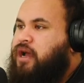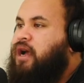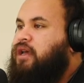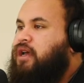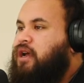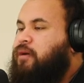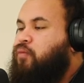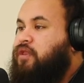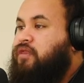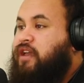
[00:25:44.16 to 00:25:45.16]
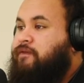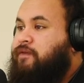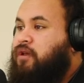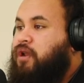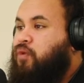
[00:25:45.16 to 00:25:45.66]
what they
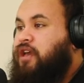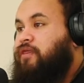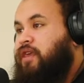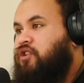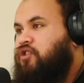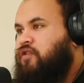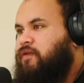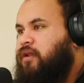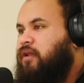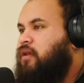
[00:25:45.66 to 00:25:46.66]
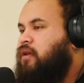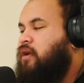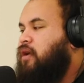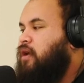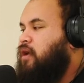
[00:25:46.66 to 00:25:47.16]
feel and what I think it should feel,
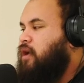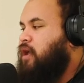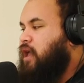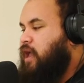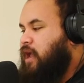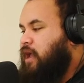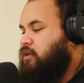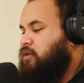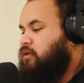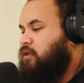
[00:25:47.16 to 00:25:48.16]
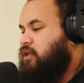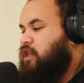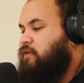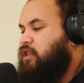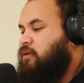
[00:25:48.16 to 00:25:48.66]
and
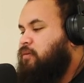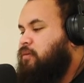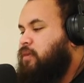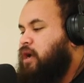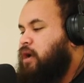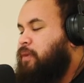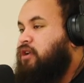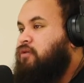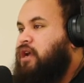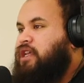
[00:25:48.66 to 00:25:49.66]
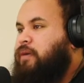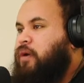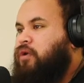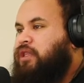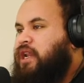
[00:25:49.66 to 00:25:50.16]
giving them a better idea
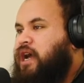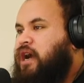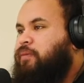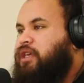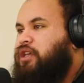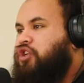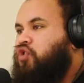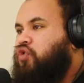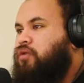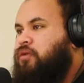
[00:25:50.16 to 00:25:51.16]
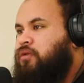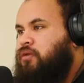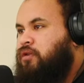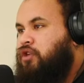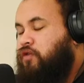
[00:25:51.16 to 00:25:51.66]
about what that RPE
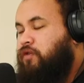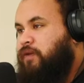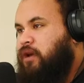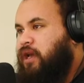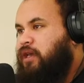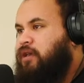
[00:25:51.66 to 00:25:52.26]
should feel like.